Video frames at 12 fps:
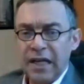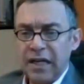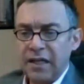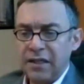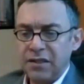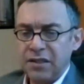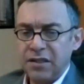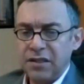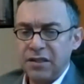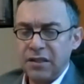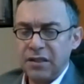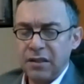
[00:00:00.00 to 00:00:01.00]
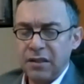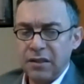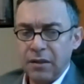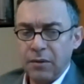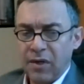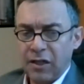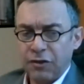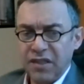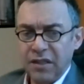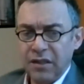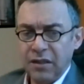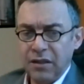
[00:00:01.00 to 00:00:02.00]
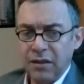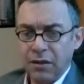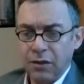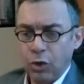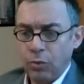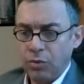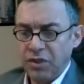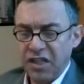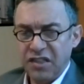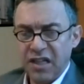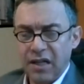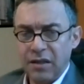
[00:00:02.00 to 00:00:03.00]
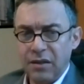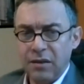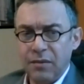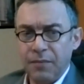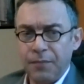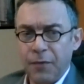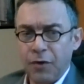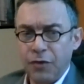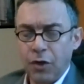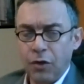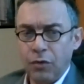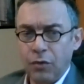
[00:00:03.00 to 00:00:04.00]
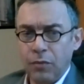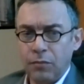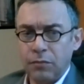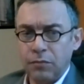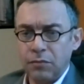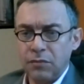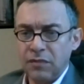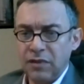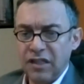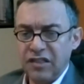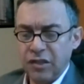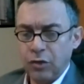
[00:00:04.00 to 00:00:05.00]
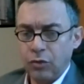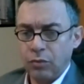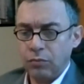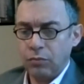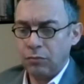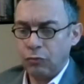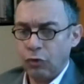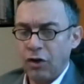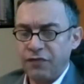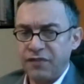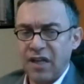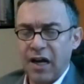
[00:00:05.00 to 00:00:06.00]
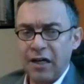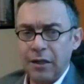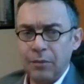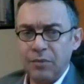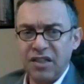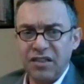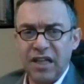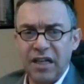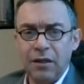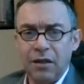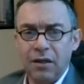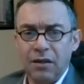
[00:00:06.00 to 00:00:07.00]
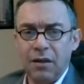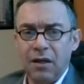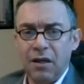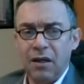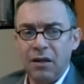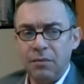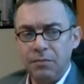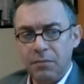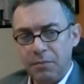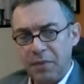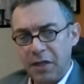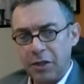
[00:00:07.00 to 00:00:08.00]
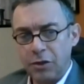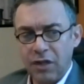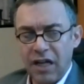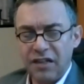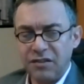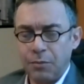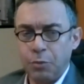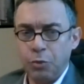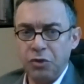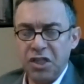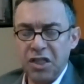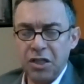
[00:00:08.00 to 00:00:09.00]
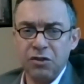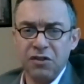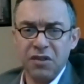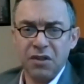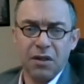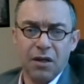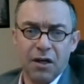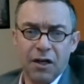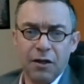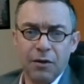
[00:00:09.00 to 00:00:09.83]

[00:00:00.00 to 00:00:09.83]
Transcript: And democracy globally has had, although it's still rough times, has had a better last couple of years,